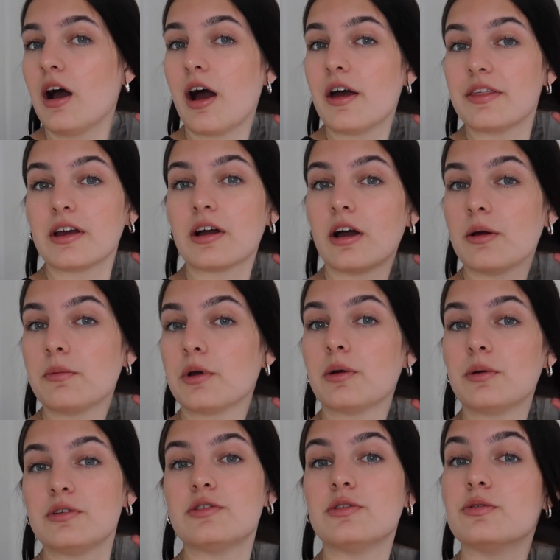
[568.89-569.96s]
I think I am
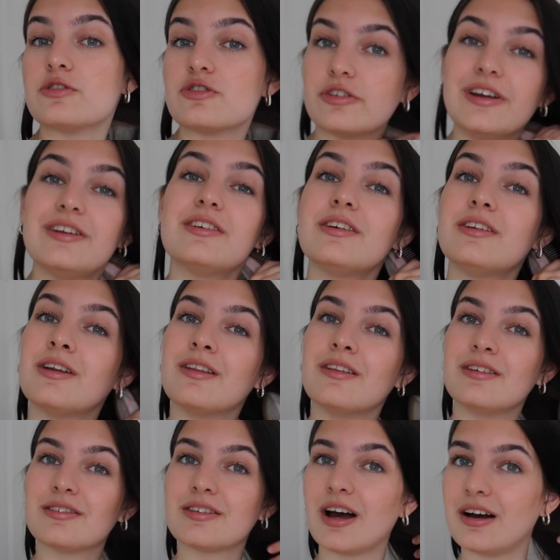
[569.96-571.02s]
going to straighten
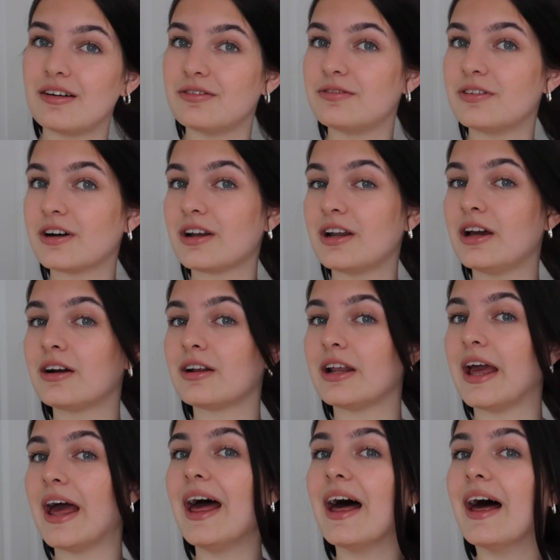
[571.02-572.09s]
this fugly ugly
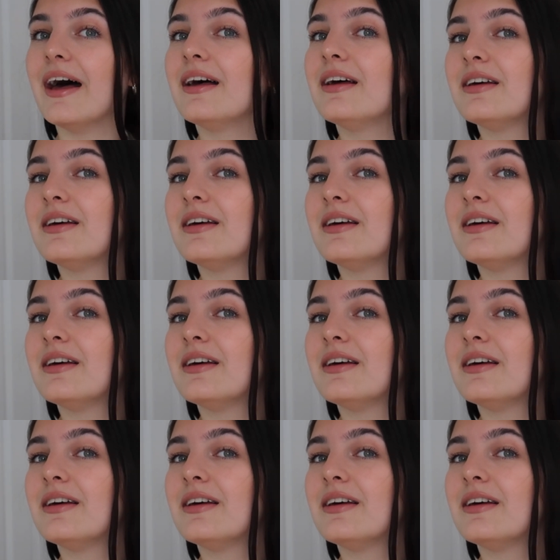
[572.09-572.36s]
hair.